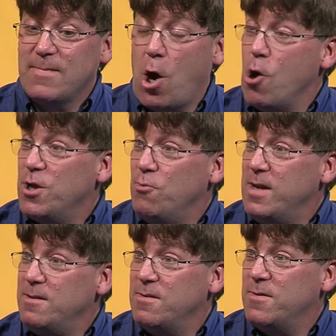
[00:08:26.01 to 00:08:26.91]

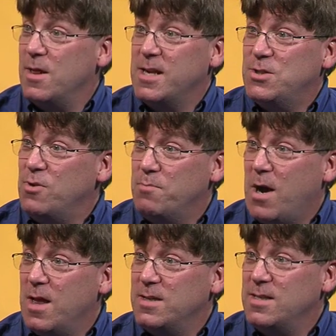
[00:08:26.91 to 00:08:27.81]
arguing, if you like doing
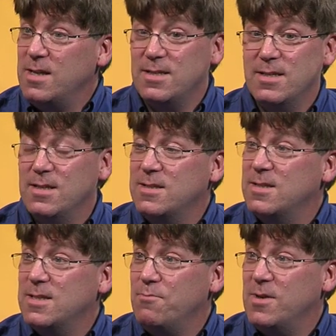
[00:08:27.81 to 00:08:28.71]
politics, and this
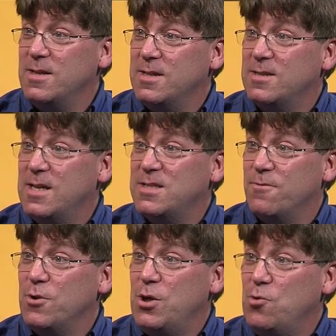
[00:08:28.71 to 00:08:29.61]
is something that's
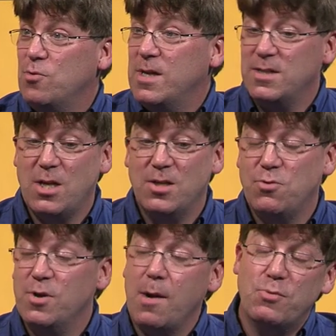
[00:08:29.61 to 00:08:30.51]
for you. And it's
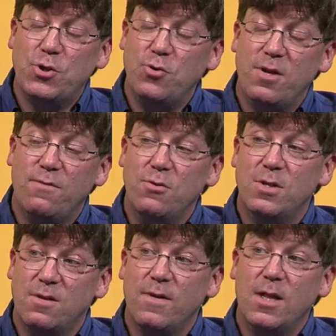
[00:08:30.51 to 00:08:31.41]
also an opportunity for you to
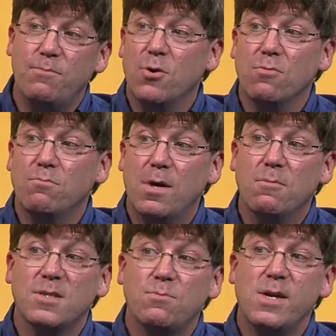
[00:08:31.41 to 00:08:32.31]
develop your
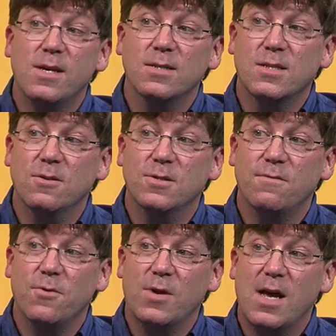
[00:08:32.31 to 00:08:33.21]
public speaking skills
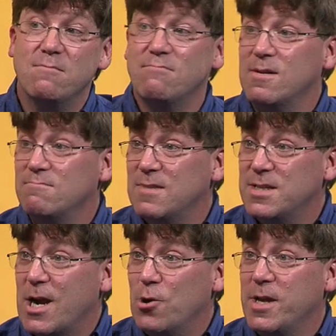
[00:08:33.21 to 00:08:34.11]
if you're not
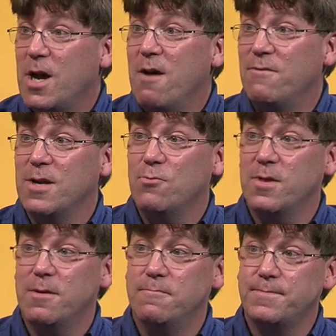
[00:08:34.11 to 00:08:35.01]
entirely confident with them.